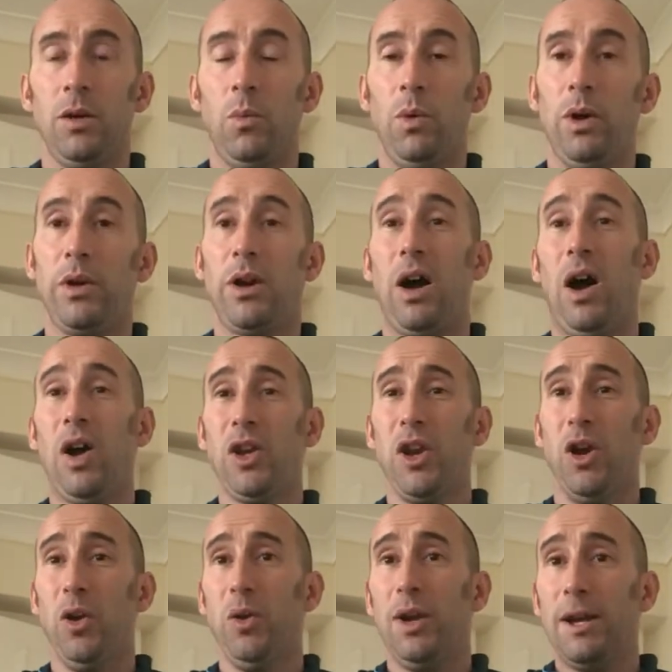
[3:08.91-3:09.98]
Well, I
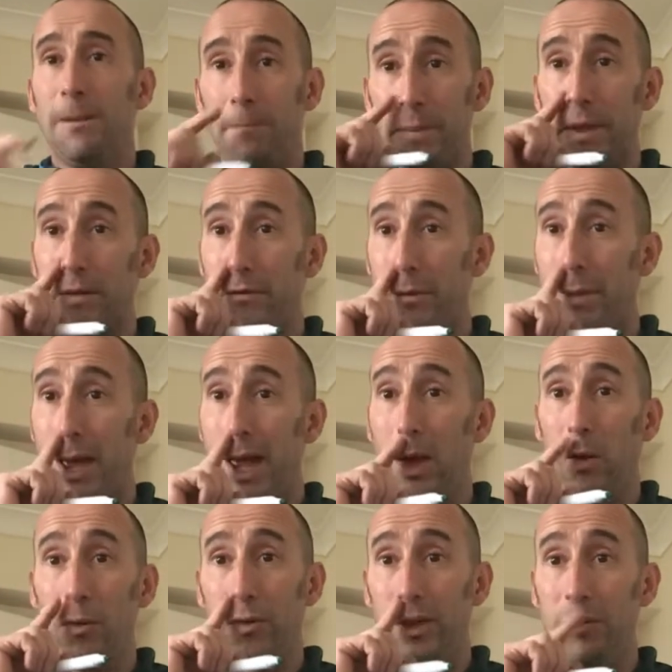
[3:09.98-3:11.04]
know that from a
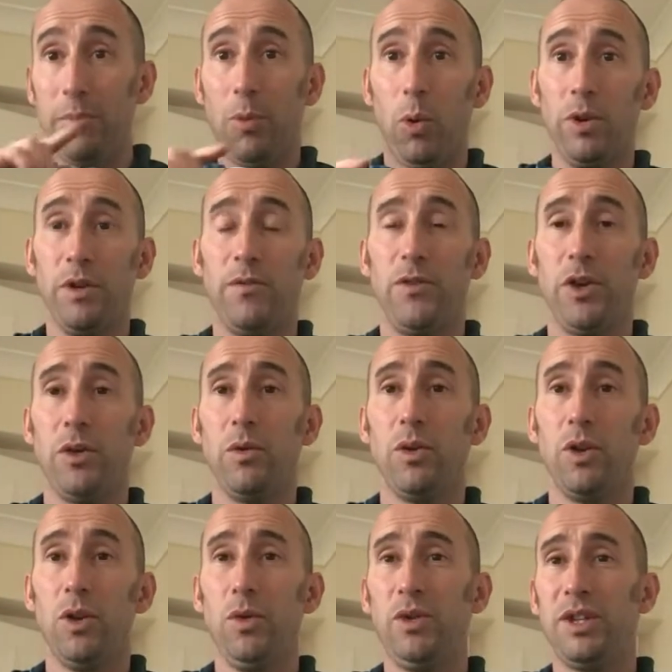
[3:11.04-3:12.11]
healthy point of view,
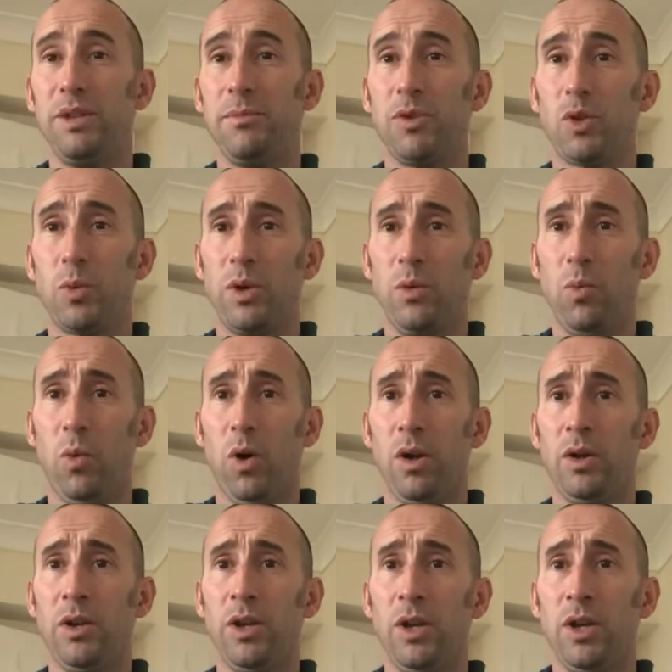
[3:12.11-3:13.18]
losing between
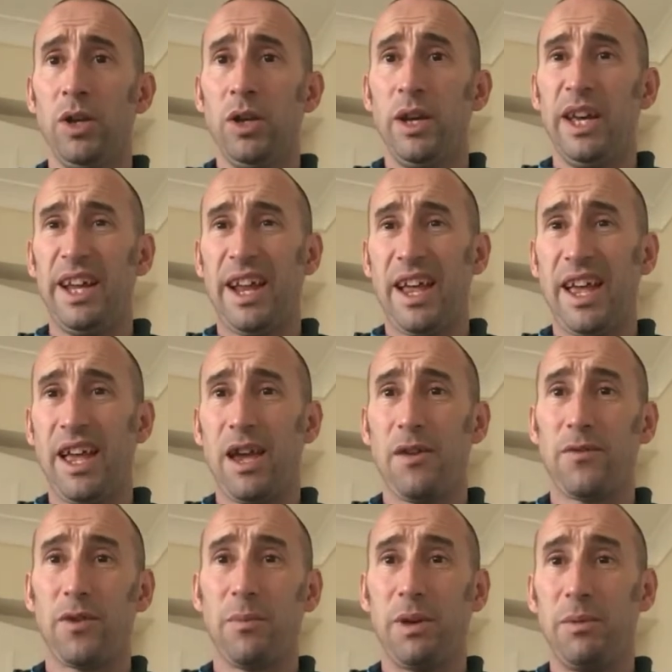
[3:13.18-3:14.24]

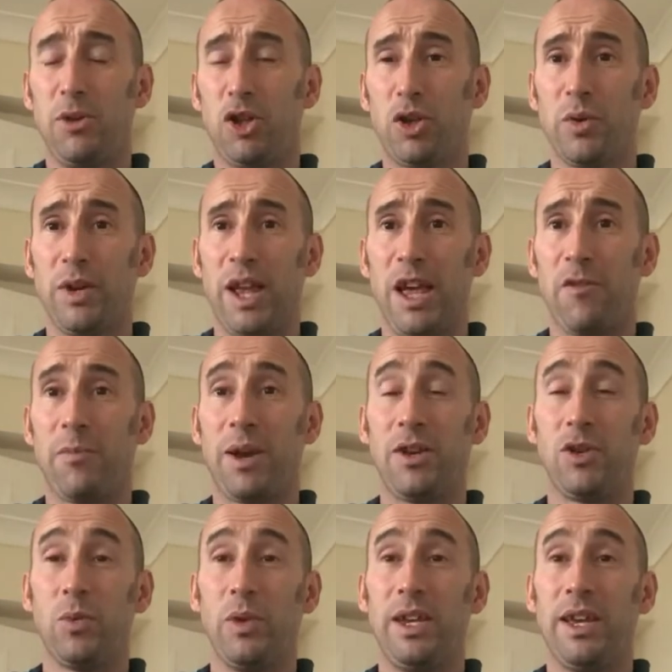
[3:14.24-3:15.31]
1.5 to maybe 2.5
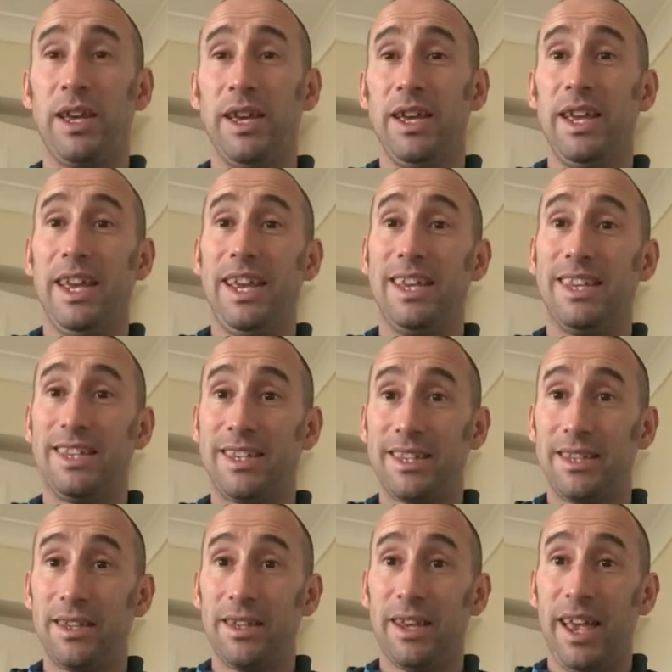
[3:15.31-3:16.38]
pounds a week
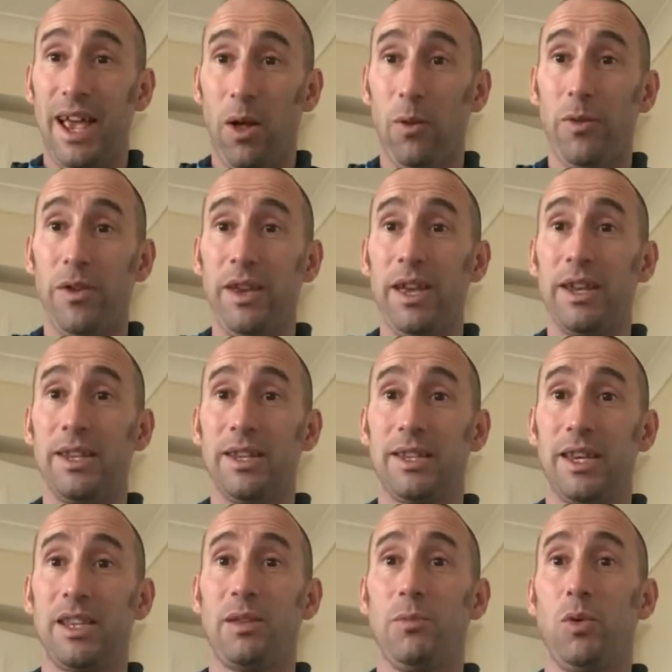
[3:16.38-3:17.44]
is healthy and is
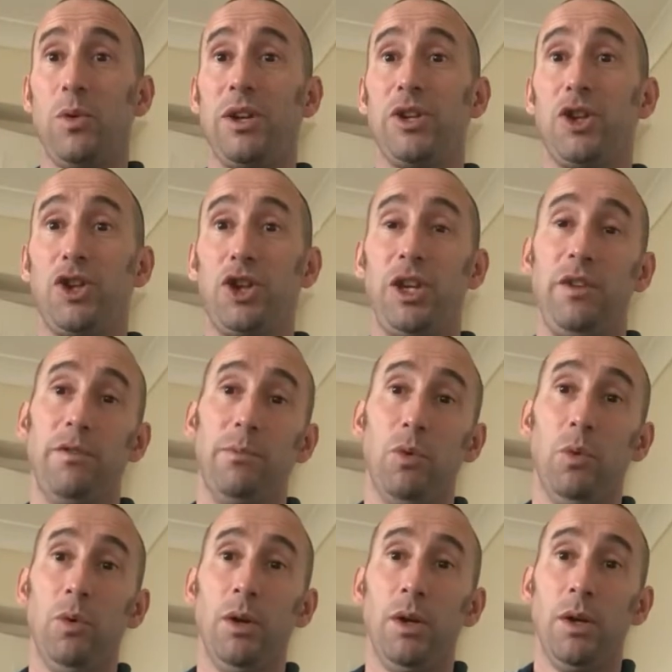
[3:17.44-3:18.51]
sensible and it's
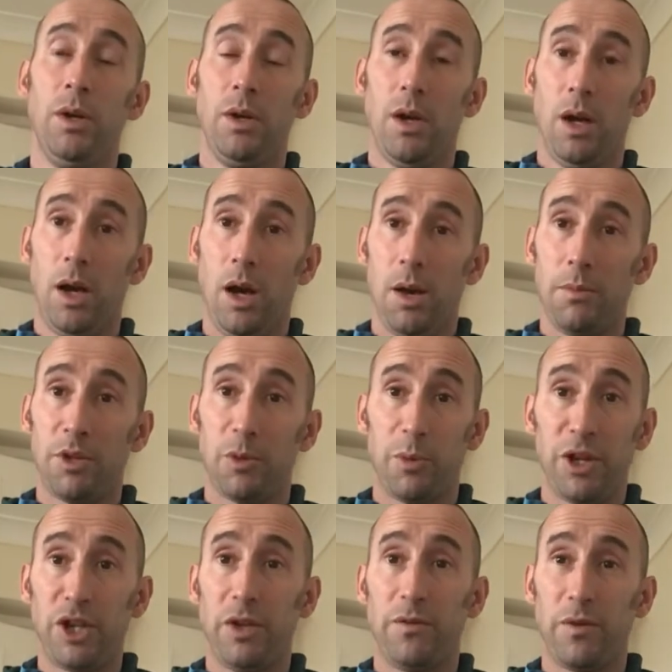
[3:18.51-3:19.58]
achievable,
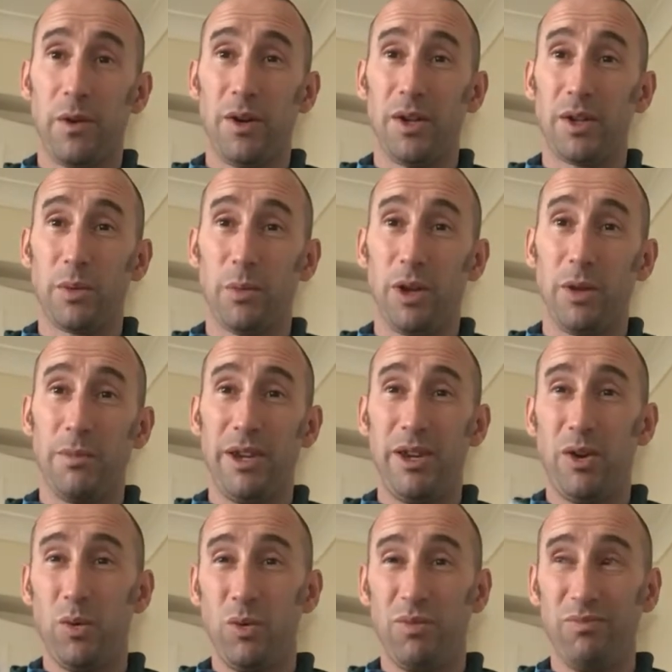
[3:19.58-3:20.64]
especially for someone like me
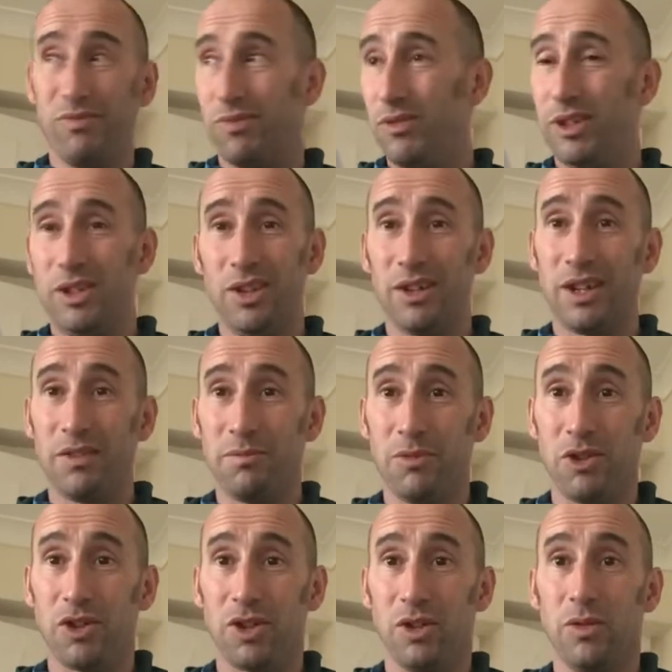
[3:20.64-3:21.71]
who really don't have
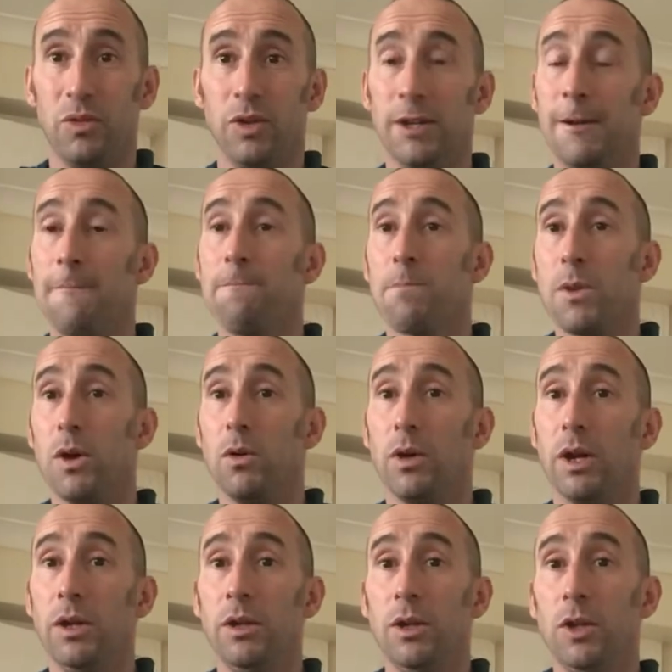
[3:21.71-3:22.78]
much to lose.
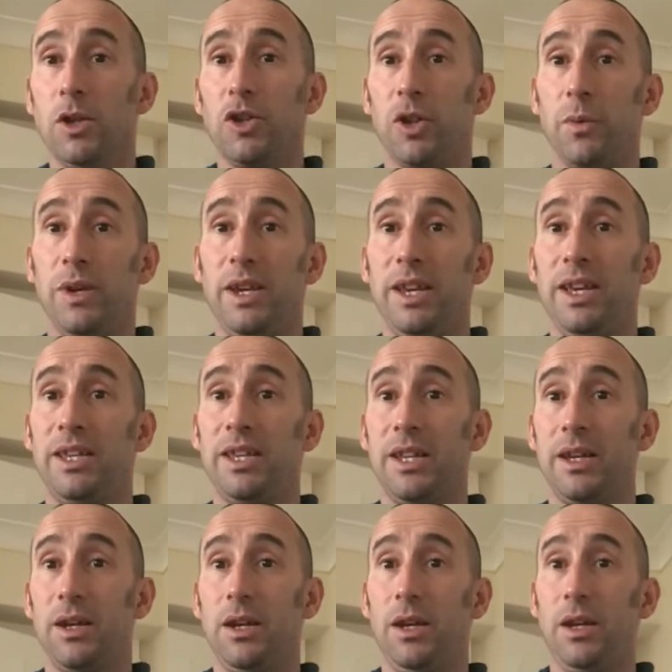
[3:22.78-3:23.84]
Okay, so is
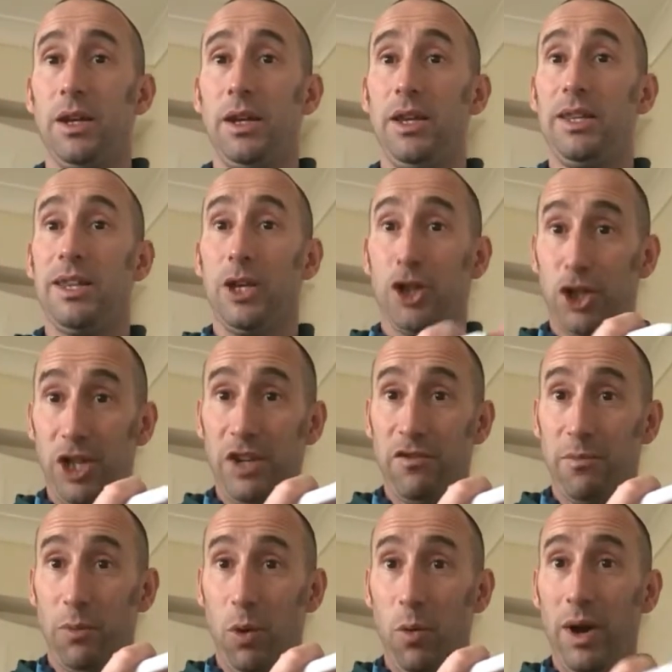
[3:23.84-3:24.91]
it
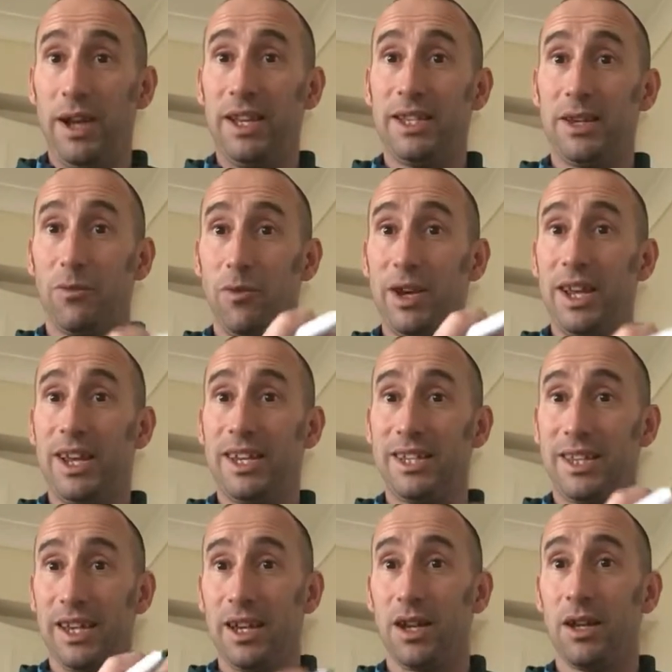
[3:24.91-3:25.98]
achievable and is it
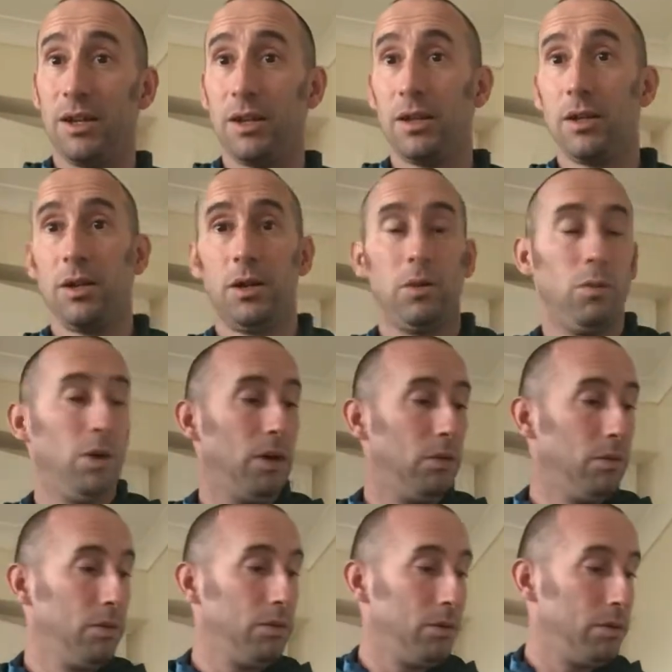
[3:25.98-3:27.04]
realistic?
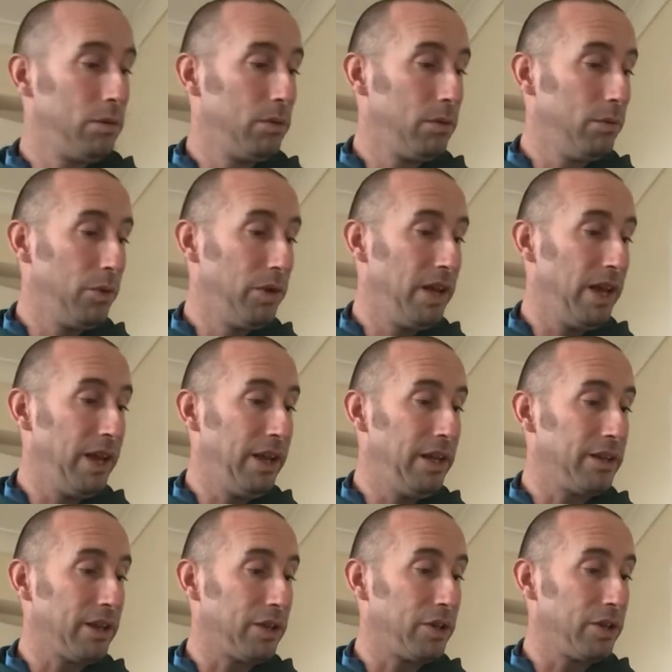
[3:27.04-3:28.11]
Well, yeah, it
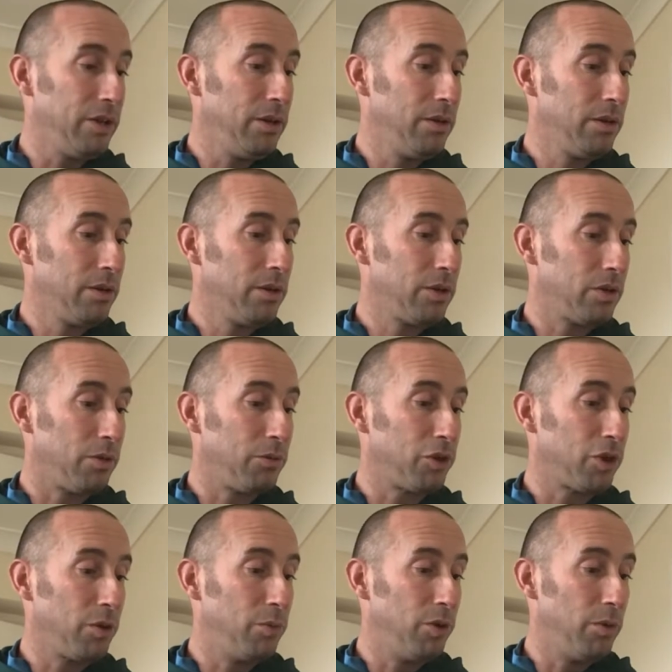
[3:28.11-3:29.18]
is actually. So I'm just
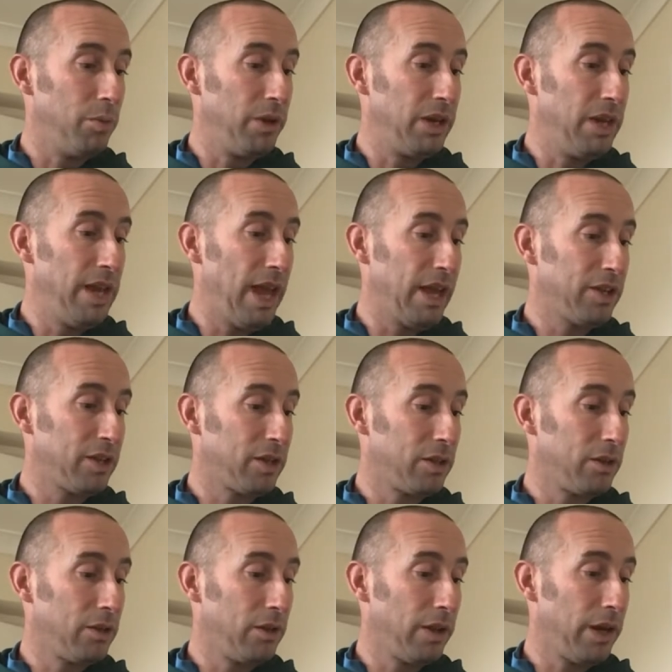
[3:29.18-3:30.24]
going to put a big yes
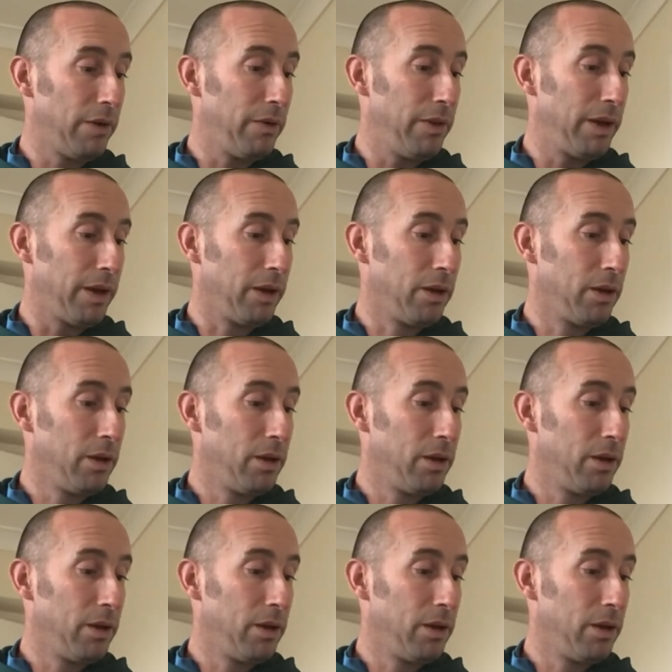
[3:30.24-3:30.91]
there and there.